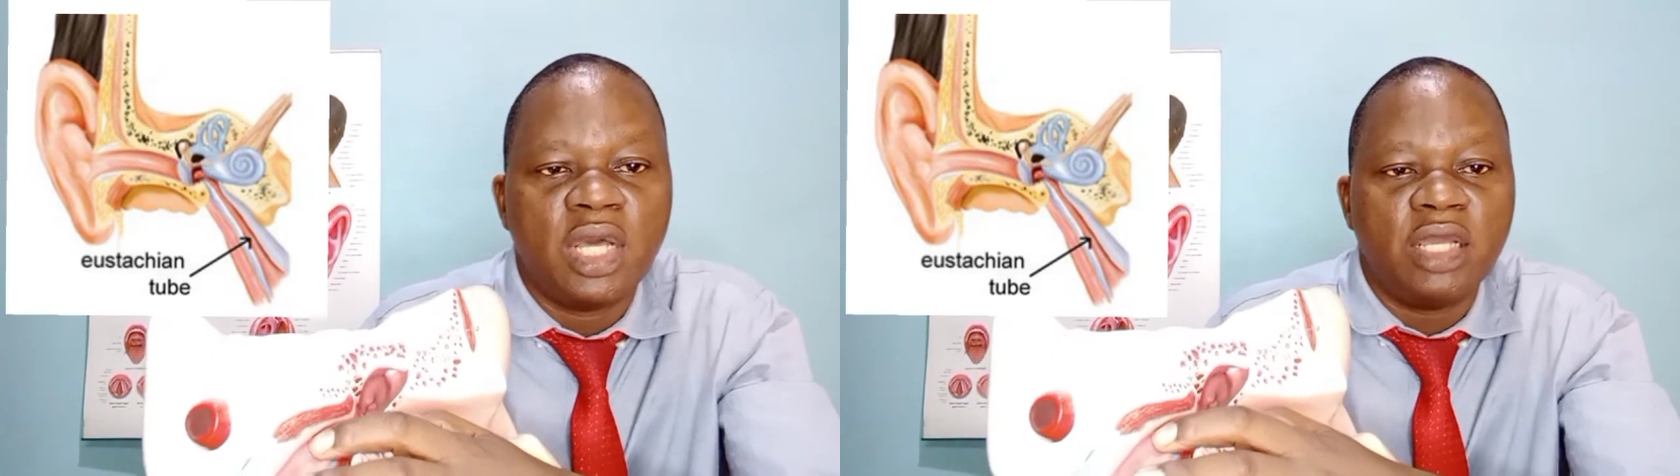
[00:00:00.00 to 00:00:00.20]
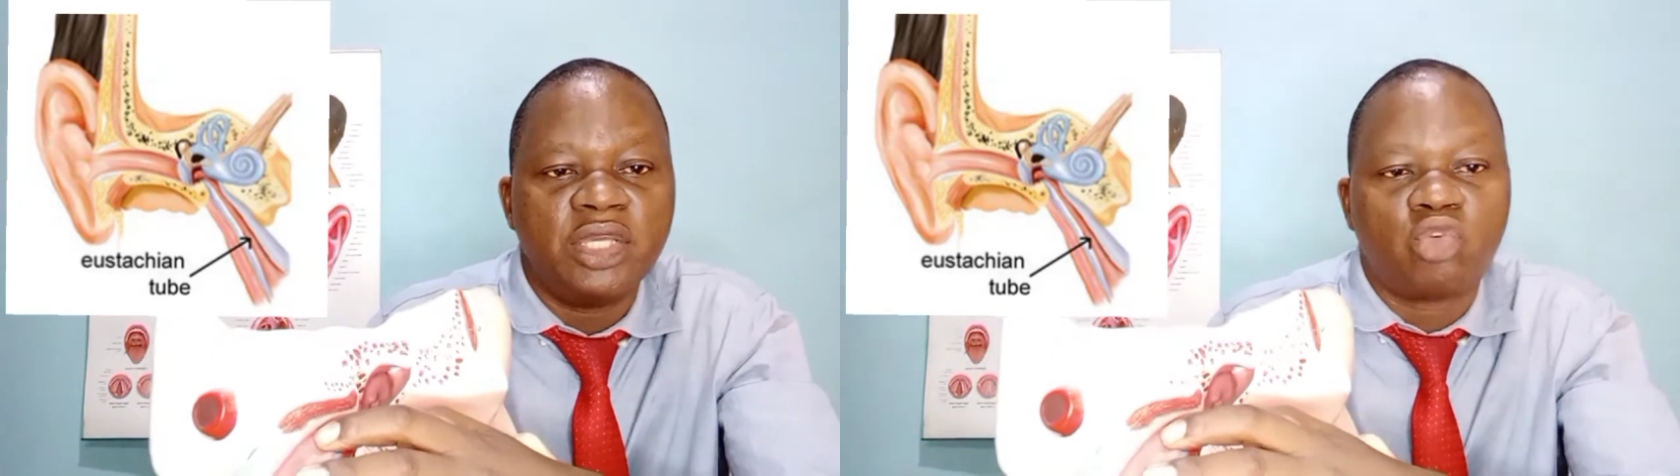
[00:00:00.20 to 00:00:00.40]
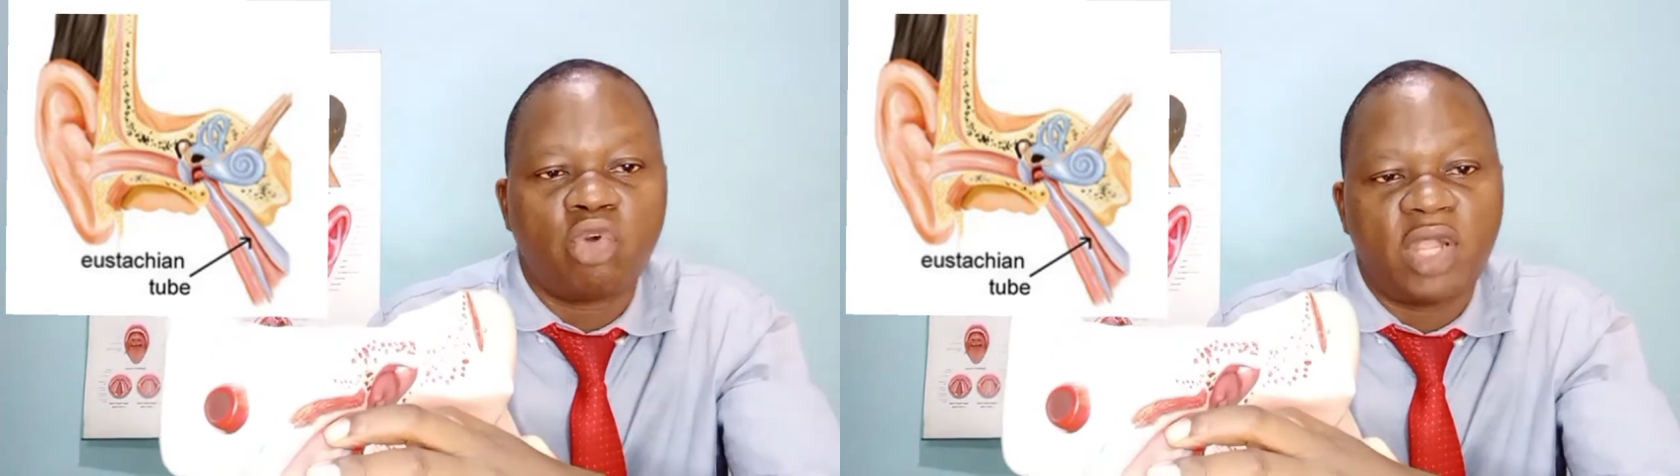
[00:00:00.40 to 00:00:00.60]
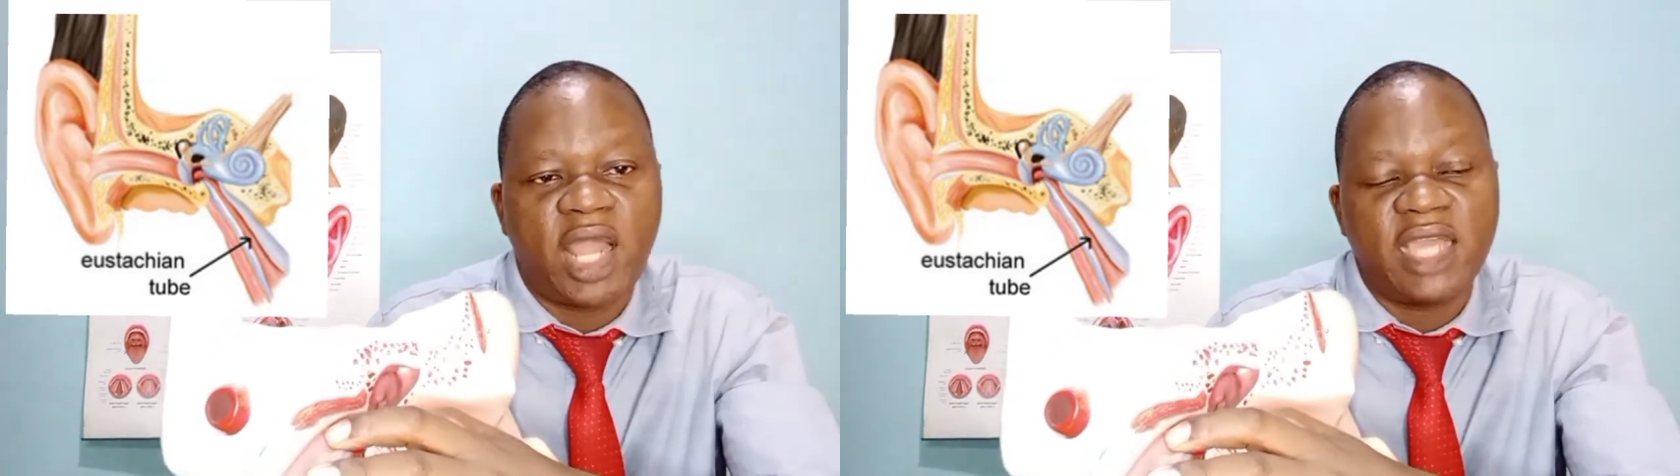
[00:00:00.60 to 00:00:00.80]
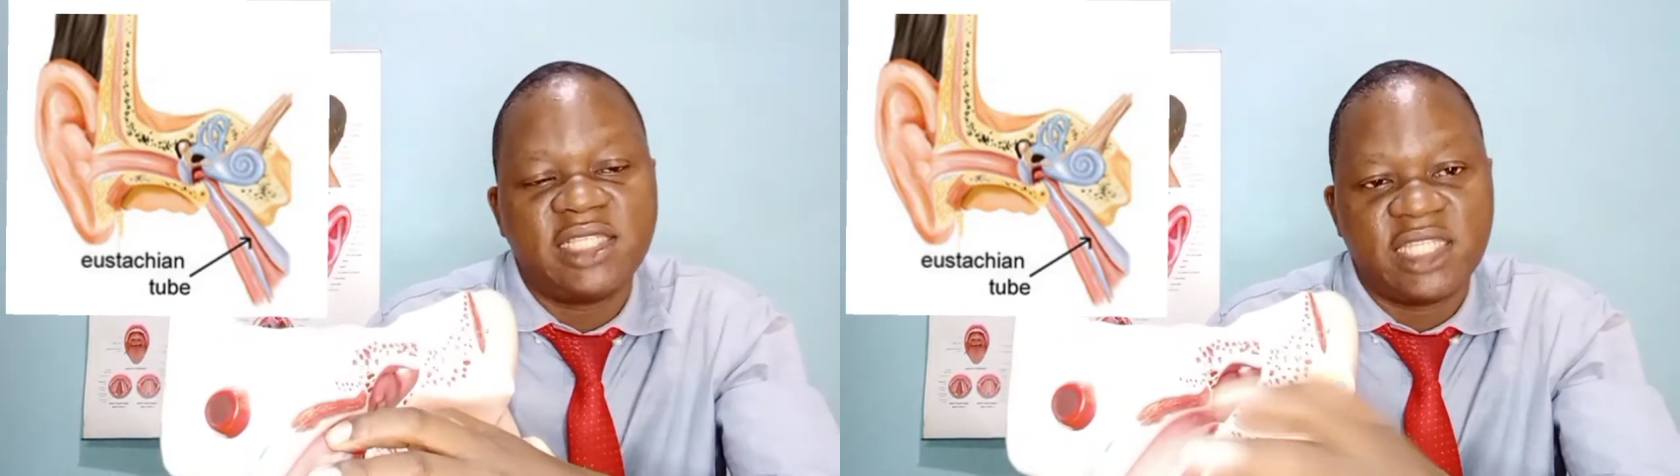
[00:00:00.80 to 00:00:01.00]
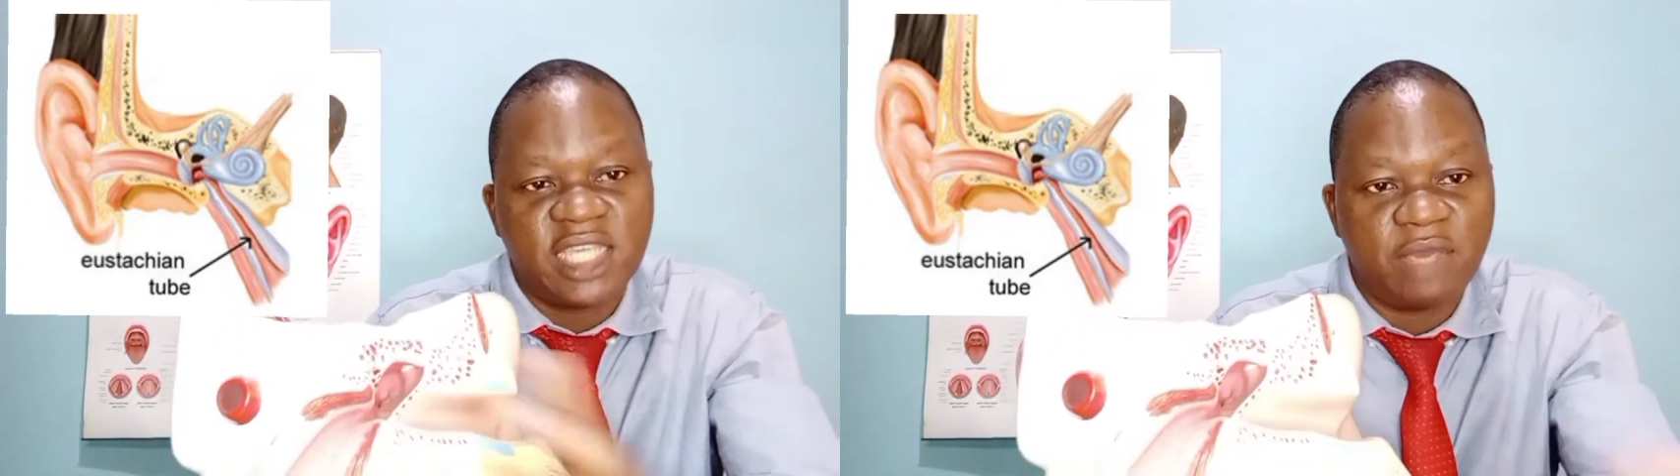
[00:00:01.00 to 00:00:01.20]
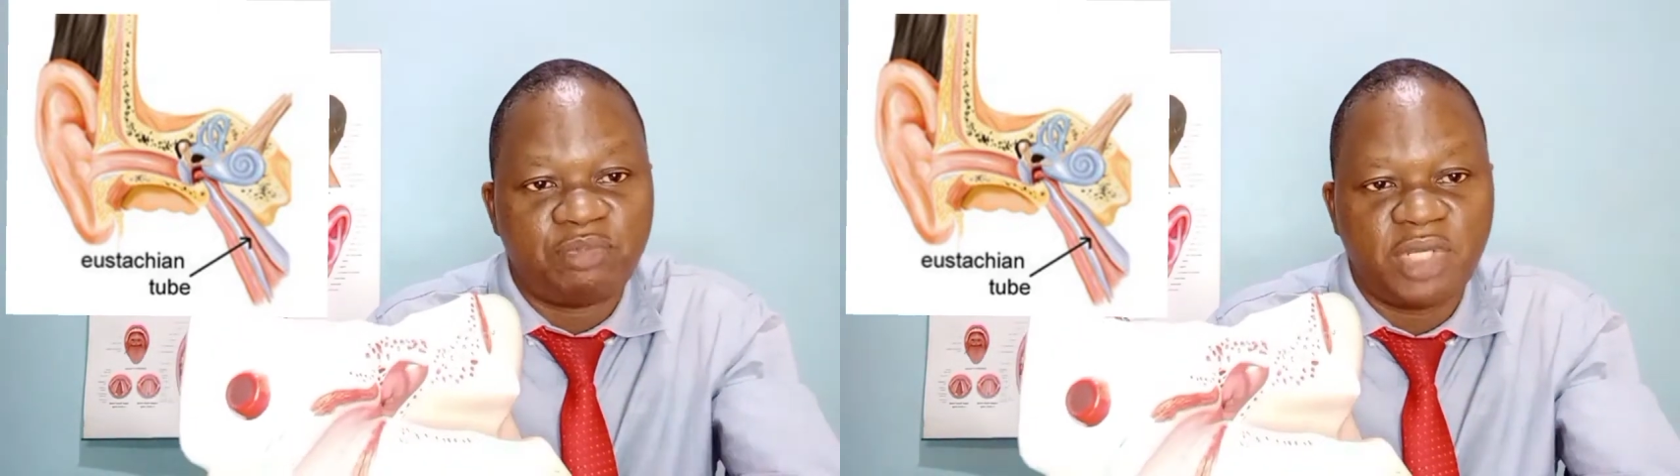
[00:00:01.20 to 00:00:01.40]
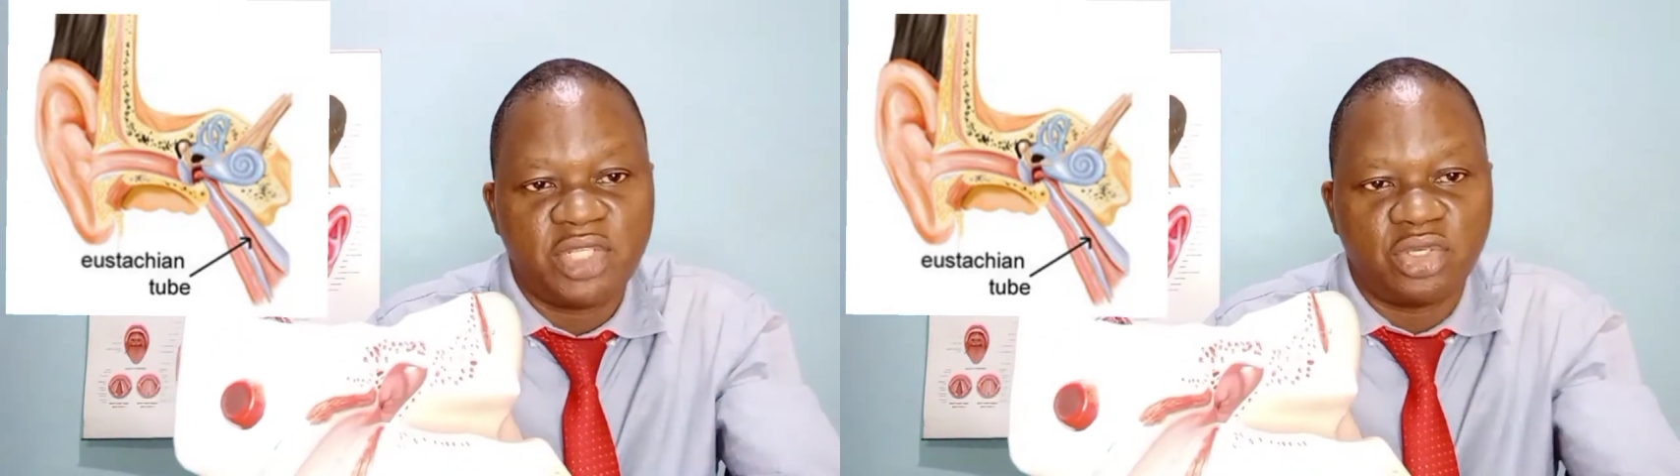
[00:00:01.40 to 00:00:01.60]
equalize the air
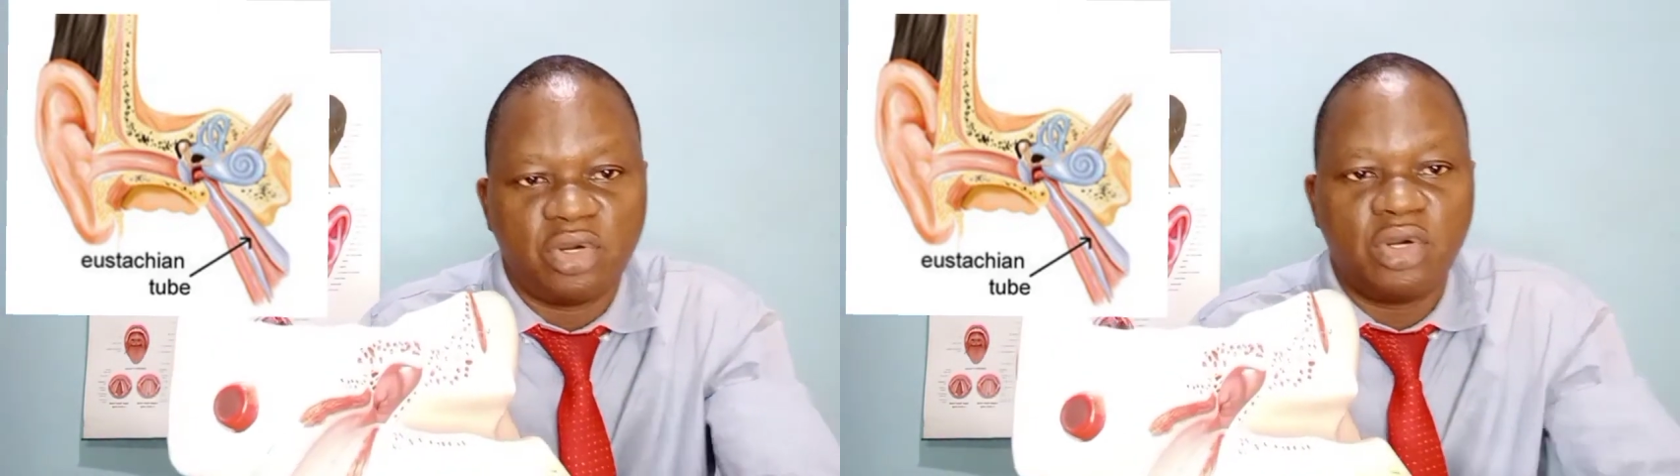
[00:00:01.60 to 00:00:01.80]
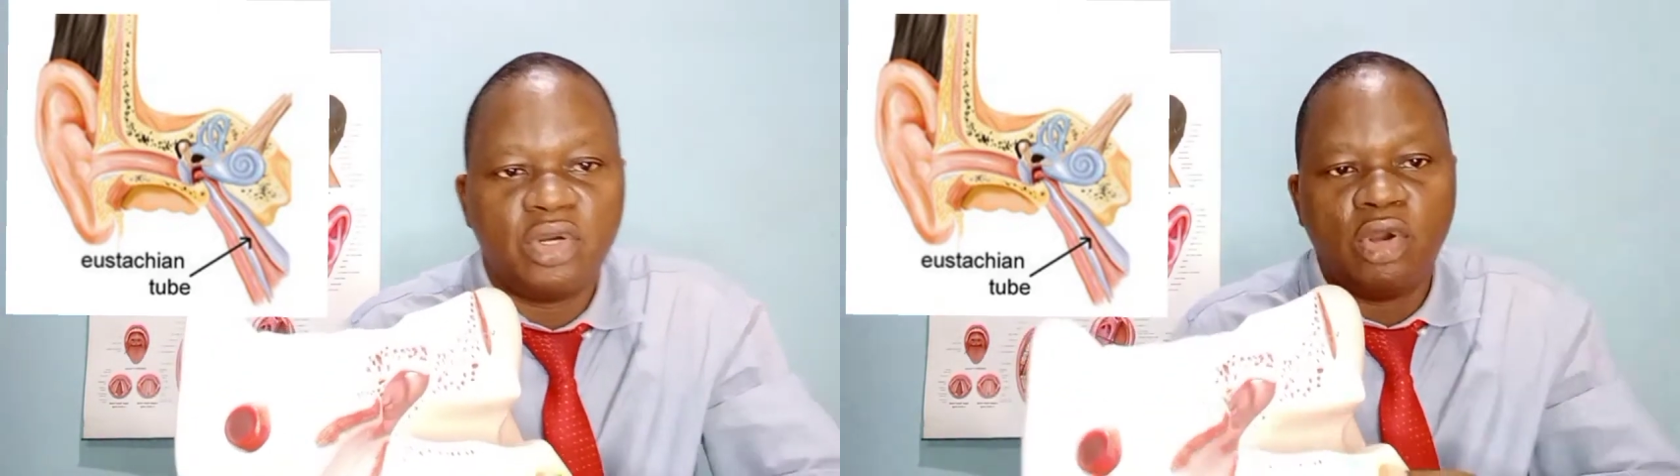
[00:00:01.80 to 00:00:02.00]
pressure